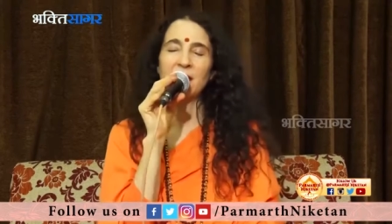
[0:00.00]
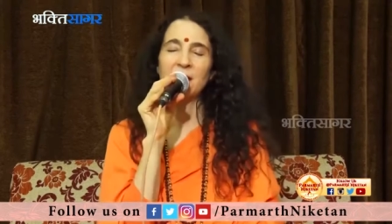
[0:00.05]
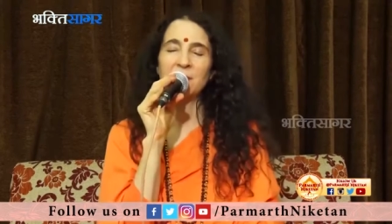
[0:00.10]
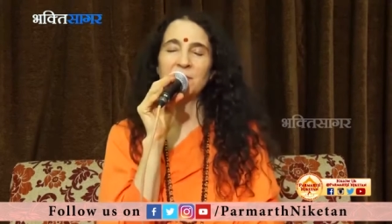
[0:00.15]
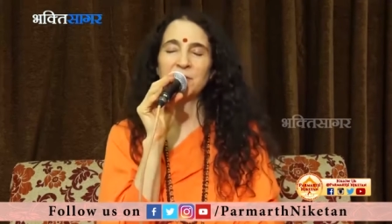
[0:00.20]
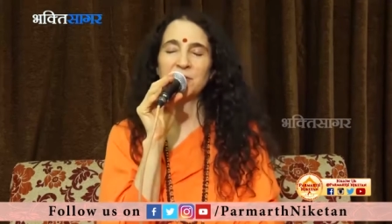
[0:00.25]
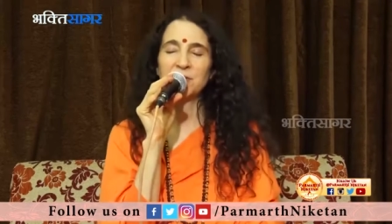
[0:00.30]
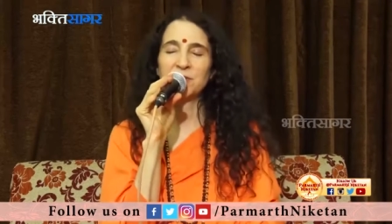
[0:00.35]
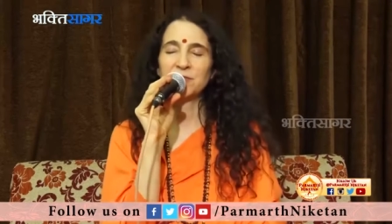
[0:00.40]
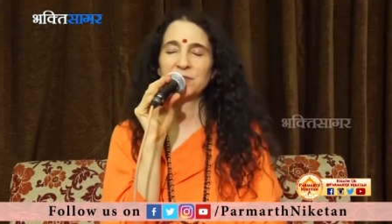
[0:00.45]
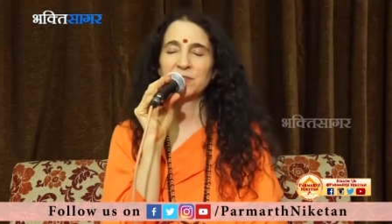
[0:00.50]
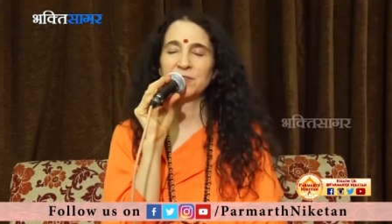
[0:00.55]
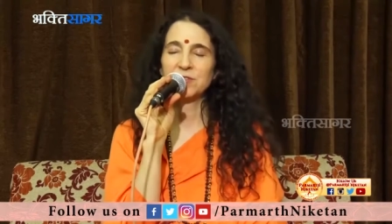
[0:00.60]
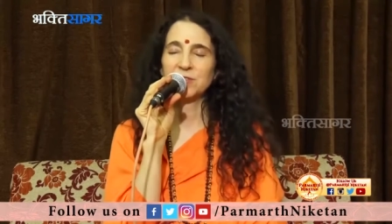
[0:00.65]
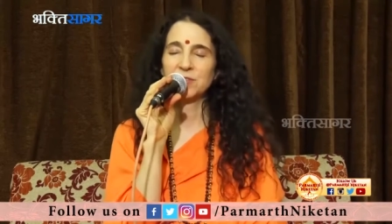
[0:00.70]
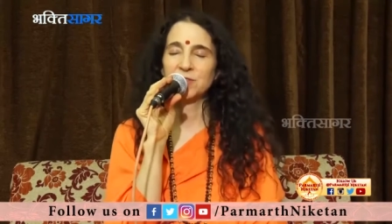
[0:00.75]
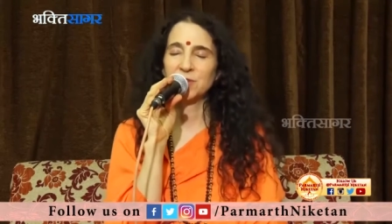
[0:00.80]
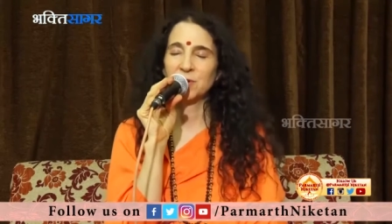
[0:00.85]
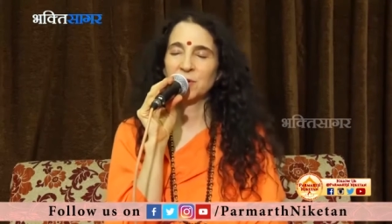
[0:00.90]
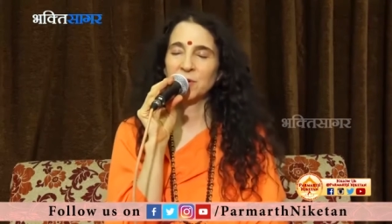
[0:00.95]
a beautiful
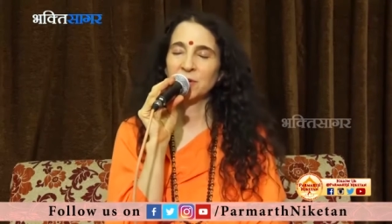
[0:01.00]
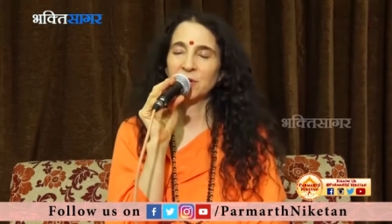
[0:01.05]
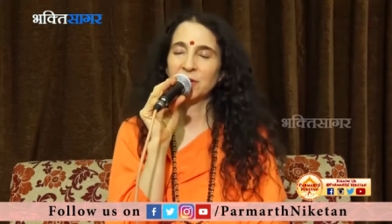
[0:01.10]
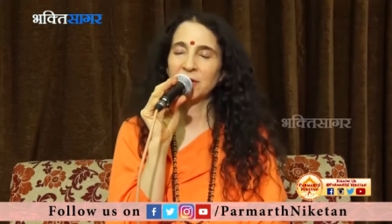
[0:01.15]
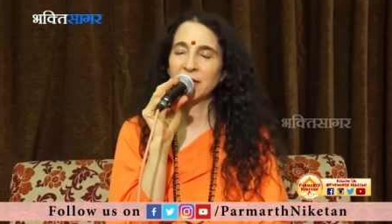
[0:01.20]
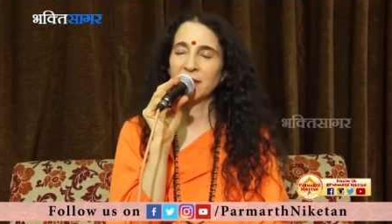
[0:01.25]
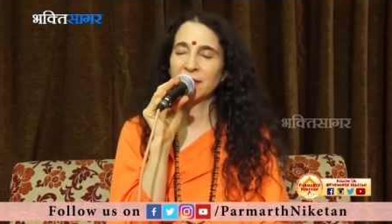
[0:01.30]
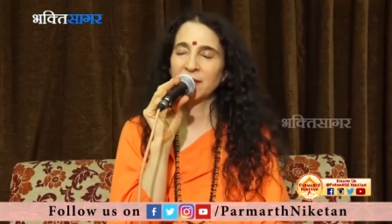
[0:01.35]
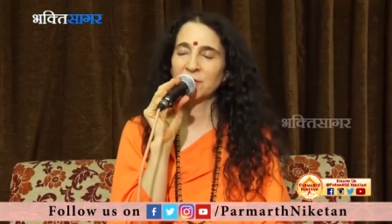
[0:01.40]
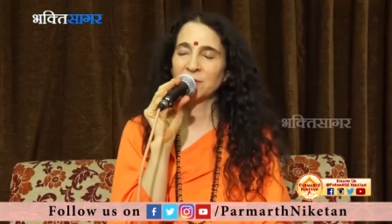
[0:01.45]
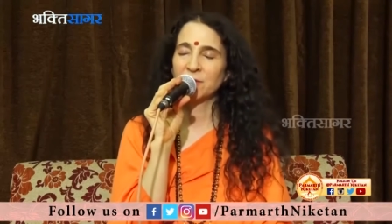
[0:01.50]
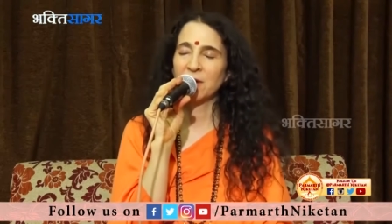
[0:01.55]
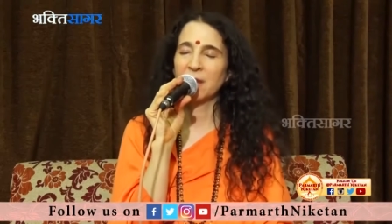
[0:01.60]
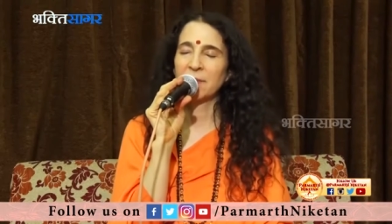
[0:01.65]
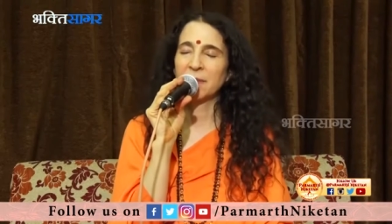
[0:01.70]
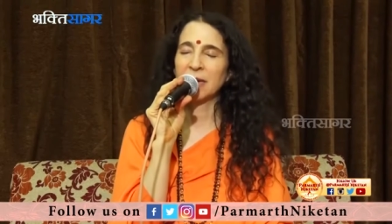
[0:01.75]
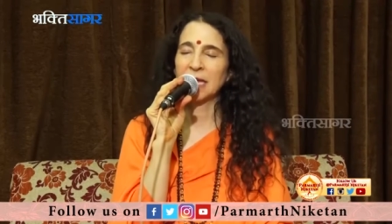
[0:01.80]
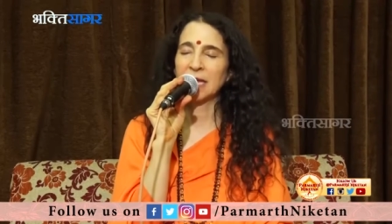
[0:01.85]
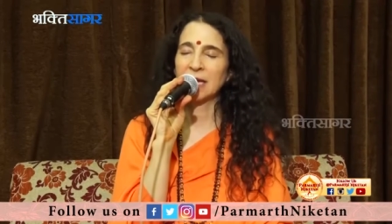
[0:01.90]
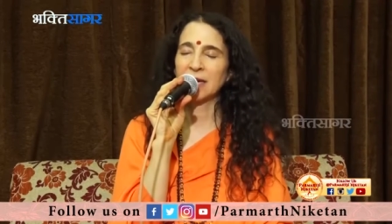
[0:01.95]
story in the
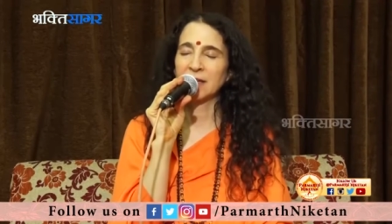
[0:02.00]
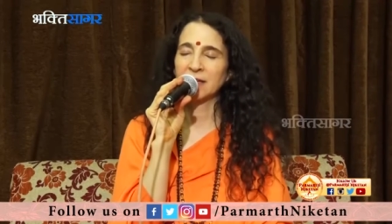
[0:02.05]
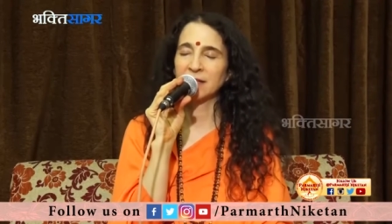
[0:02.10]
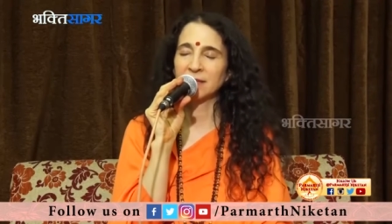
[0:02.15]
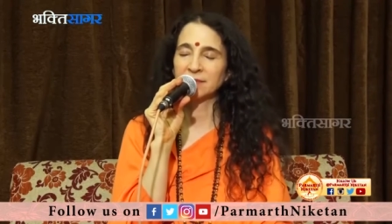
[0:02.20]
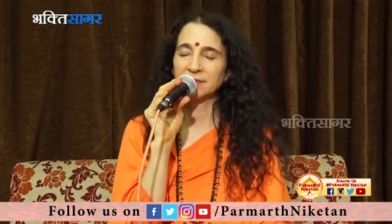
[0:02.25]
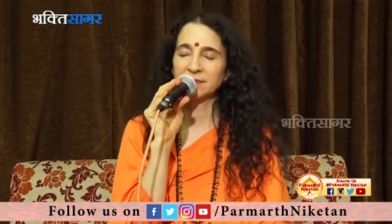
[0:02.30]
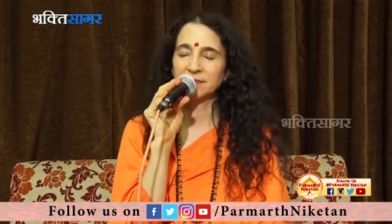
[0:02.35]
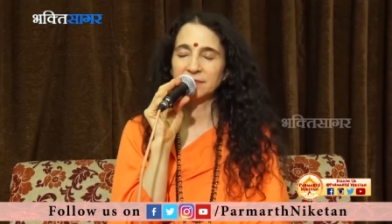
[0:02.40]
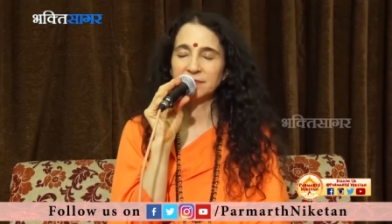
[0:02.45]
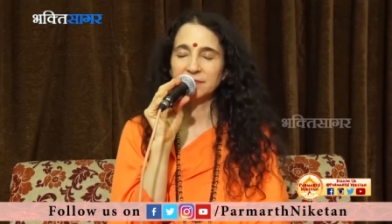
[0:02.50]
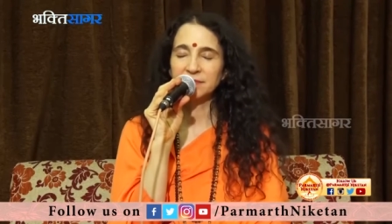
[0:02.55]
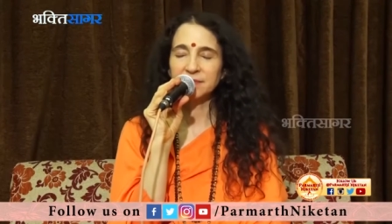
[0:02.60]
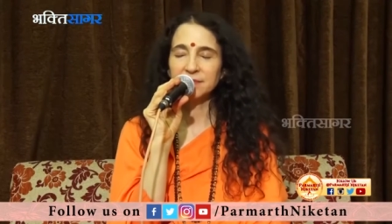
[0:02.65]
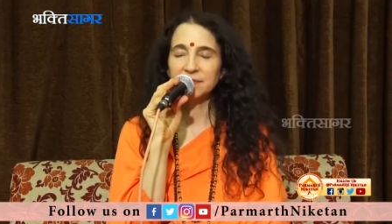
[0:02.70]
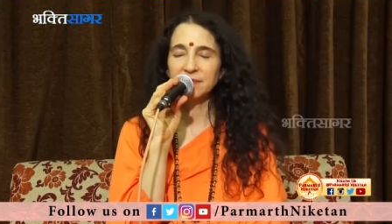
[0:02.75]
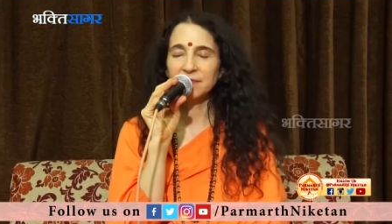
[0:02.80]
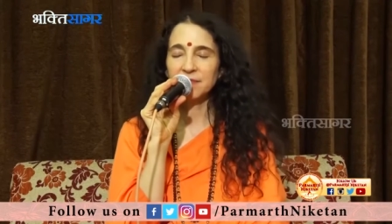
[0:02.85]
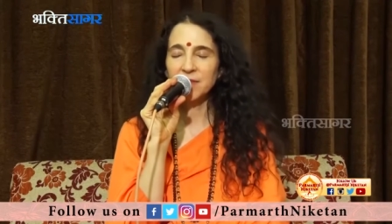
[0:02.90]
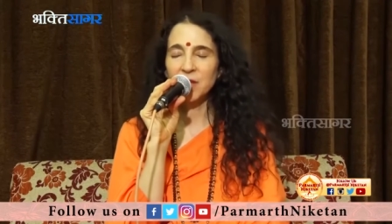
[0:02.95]
Ramayana
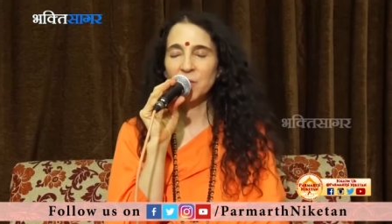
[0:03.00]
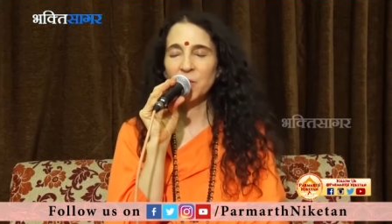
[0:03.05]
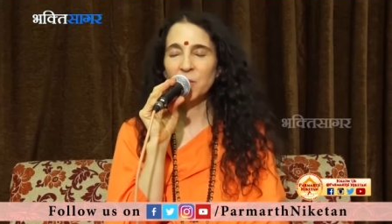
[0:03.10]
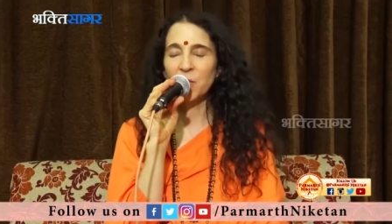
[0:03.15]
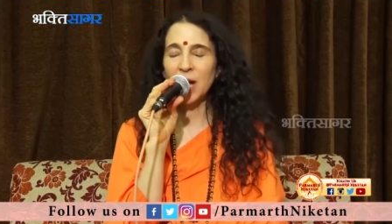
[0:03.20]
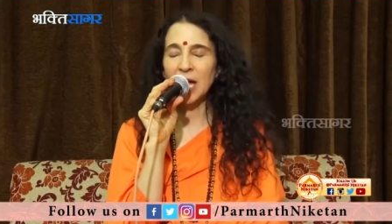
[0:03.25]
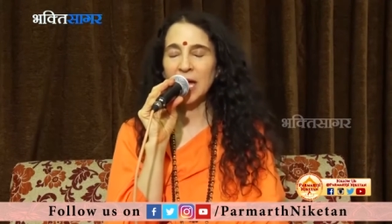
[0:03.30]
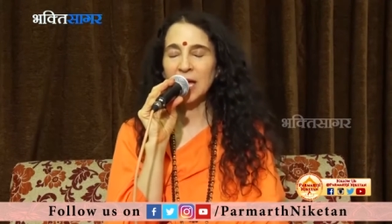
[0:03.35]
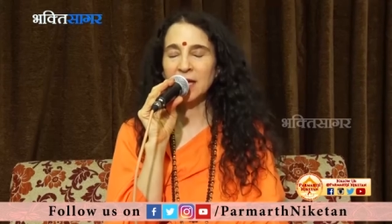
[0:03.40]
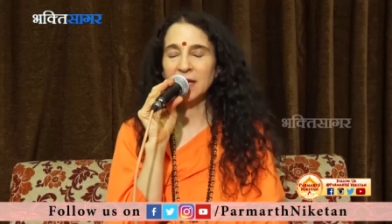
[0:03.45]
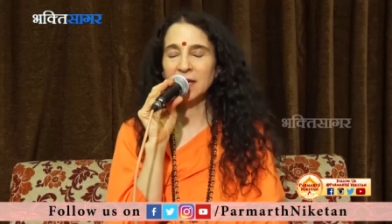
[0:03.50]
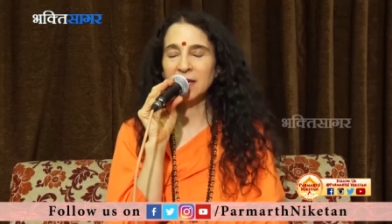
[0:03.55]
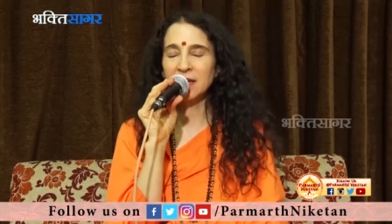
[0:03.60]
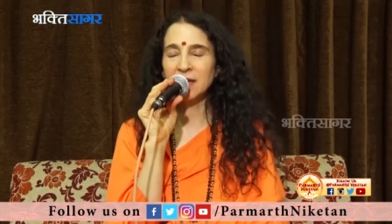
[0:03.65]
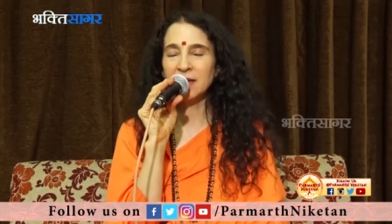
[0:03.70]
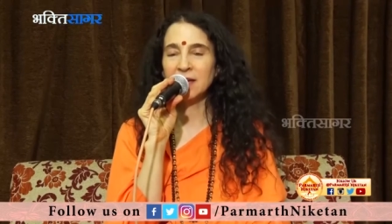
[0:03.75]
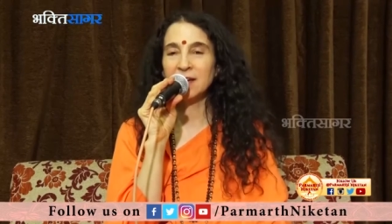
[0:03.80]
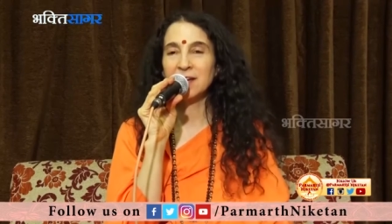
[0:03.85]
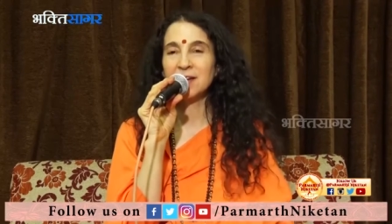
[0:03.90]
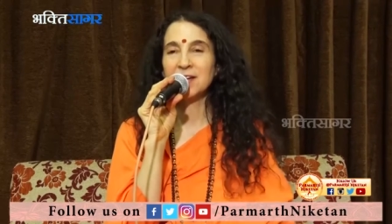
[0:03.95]

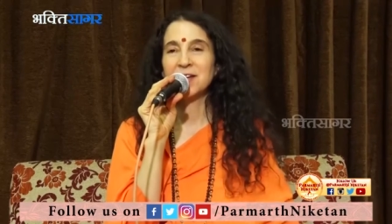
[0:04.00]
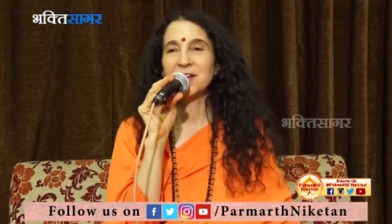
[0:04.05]
when